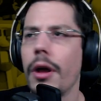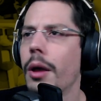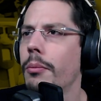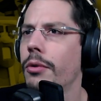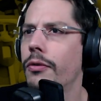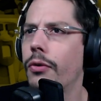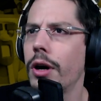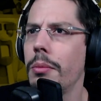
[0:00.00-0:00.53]

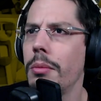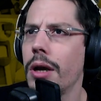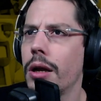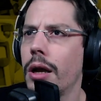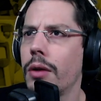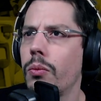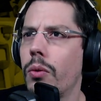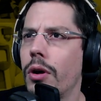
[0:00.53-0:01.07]
Before the Mega
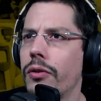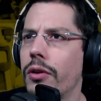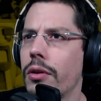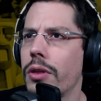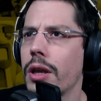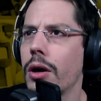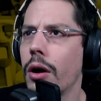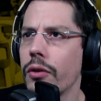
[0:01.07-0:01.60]
Knight was, I
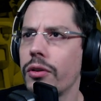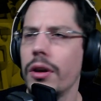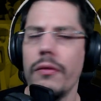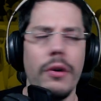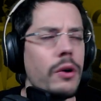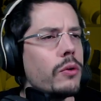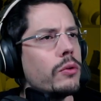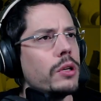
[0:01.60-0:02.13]
think, also in the
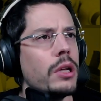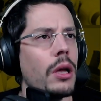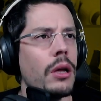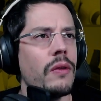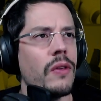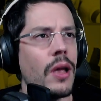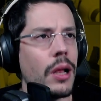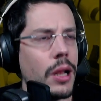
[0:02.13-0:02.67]
very good tier,
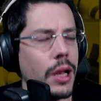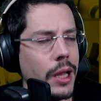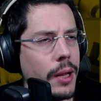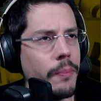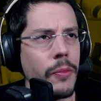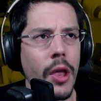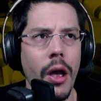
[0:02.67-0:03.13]
exactly.